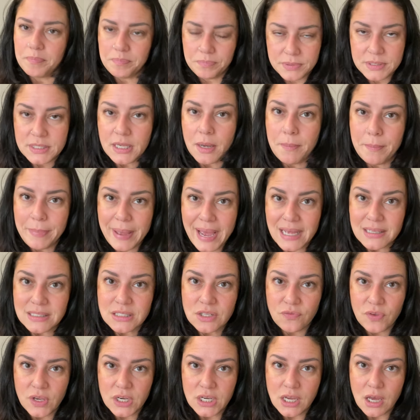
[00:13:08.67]
some
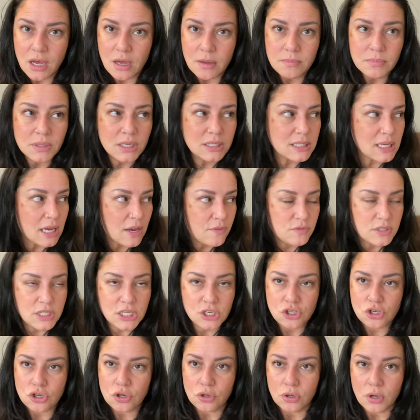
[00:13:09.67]
passive income, because I have
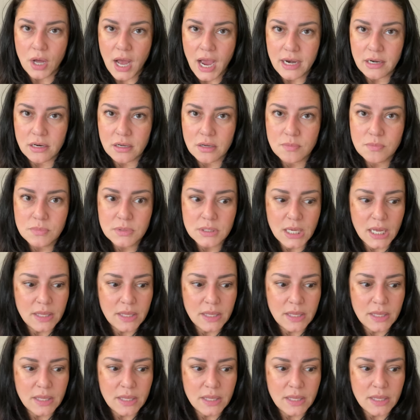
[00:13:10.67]
digital items,